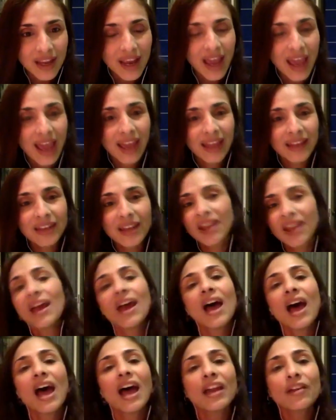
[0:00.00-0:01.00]
And
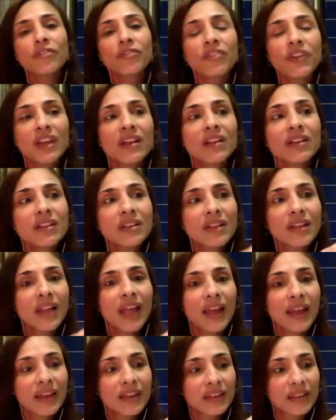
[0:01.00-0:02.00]
I feel
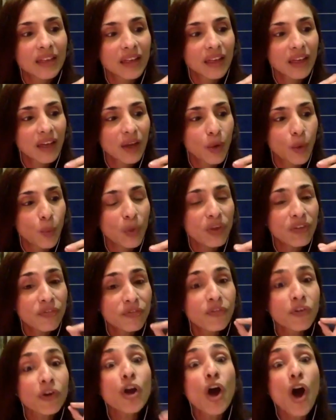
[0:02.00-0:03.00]
like we've
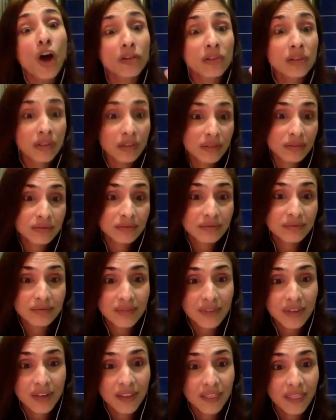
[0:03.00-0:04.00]
forgotten
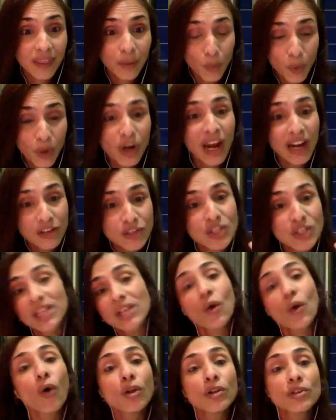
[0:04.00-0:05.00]
that we're actually
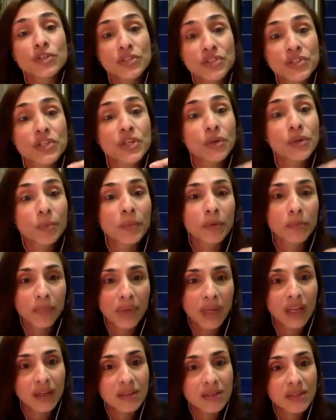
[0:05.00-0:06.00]
all just human
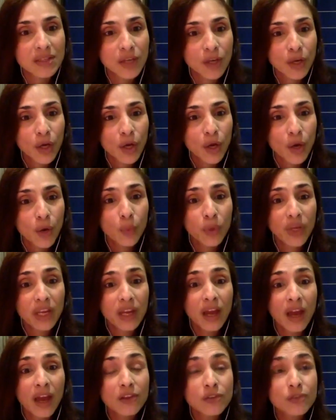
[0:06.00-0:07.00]
beings. We
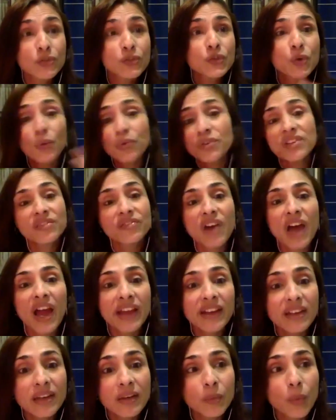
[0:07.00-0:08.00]
are so
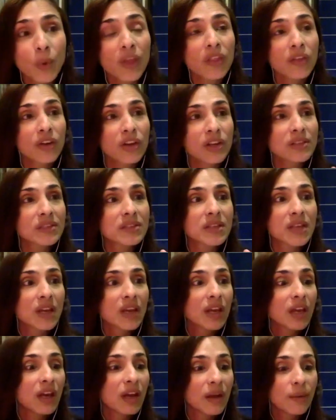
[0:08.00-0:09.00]
divided, whether it's,
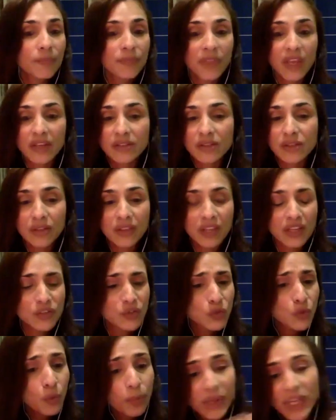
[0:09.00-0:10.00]

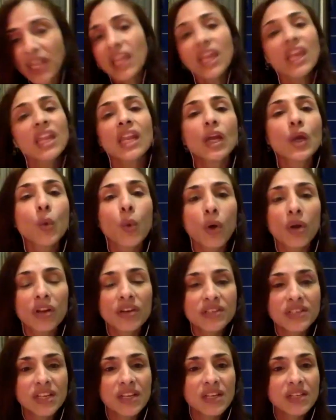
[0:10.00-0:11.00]
there's so many
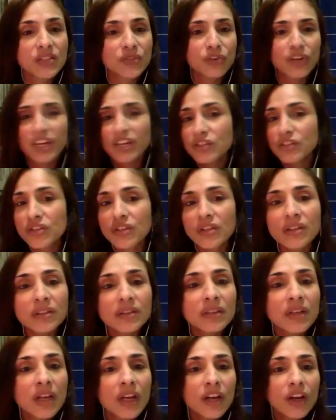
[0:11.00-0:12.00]
inequalities,
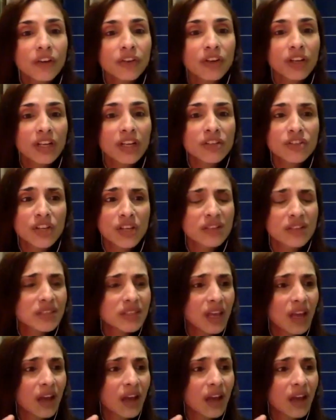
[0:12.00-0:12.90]
racial, religious.